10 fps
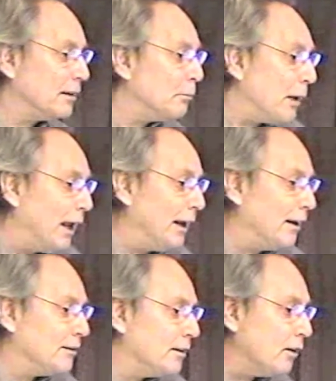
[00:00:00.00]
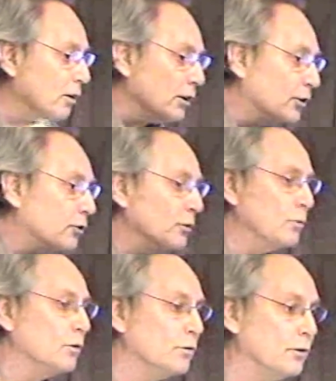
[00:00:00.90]
and pains and hurts
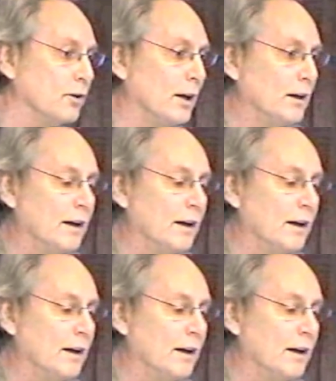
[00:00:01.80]
and wounds?